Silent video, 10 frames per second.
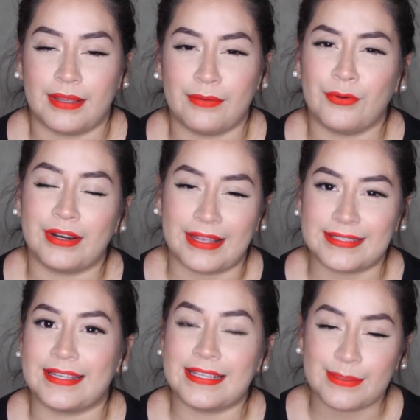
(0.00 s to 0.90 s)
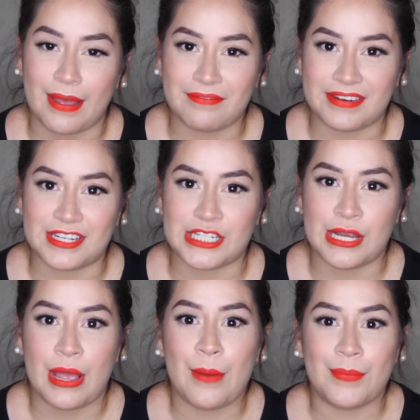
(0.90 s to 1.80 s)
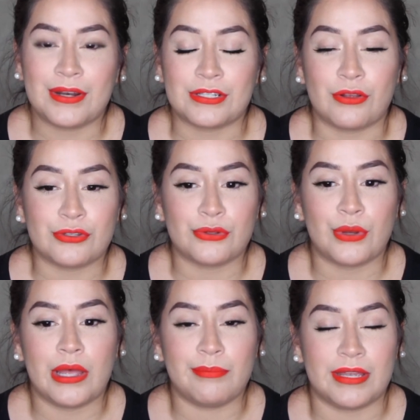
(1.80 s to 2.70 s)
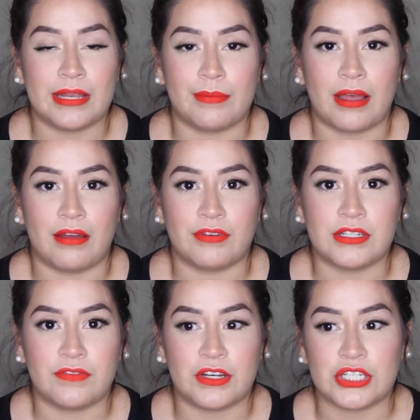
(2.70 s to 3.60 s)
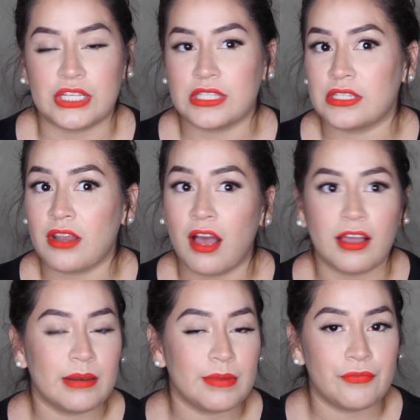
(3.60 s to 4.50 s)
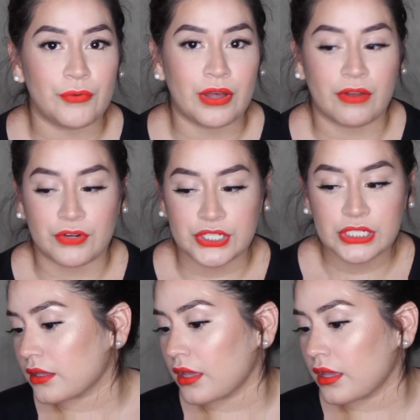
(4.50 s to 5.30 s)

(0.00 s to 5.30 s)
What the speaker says: Well, yes, it is a matte finish, but it's also a medium coverage finish. It's not going to be full coverage.